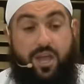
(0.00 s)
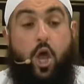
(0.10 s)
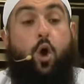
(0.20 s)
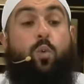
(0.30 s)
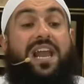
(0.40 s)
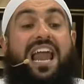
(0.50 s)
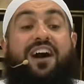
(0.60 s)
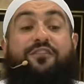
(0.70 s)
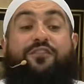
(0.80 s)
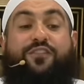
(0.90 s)
We
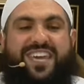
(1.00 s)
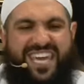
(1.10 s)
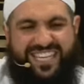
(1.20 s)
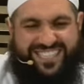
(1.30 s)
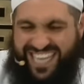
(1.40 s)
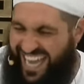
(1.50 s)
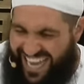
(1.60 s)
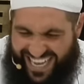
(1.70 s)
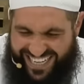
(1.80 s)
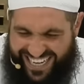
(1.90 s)
love kids,
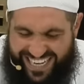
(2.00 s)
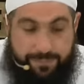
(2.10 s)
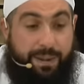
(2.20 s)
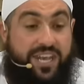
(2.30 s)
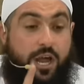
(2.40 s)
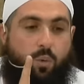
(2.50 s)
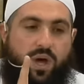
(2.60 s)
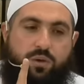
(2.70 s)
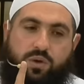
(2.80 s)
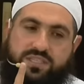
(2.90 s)
but no
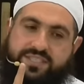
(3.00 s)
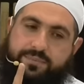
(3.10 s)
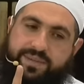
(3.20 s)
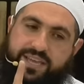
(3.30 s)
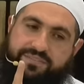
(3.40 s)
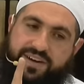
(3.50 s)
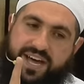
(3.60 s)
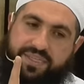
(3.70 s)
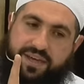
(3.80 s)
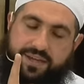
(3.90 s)
one wants to be a
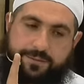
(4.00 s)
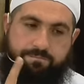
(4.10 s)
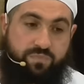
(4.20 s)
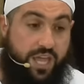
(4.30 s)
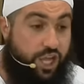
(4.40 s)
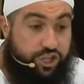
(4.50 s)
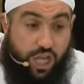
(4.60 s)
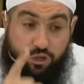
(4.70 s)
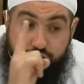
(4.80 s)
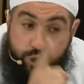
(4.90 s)
father.
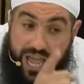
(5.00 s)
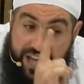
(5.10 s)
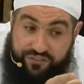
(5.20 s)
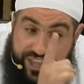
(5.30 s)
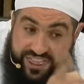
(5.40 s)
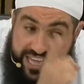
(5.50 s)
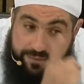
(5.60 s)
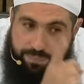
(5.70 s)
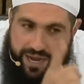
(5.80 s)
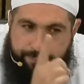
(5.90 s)
Don't you ever
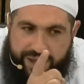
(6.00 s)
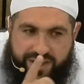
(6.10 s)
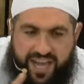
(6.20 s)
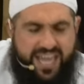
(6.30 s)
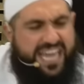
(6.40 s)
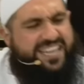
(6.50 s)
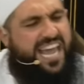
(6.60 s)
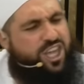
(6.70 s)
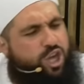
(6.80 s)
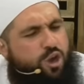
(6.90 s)
think, my brother,
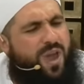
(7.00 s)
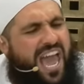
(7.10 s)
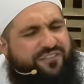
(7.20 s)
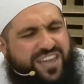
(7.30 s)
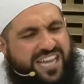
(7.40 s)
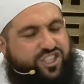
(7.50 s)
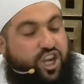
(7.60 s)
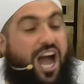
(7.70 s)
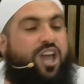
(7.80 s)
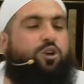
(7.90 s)
that you having a
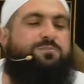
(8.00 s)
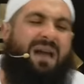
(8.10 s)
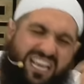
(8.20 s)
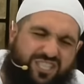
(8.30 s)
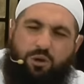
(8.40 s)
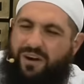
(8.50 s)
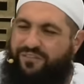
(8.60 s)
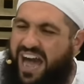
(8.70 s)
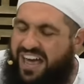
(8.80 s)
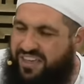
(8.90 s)
child makes you a
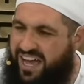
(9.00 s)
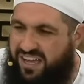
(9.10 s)
father.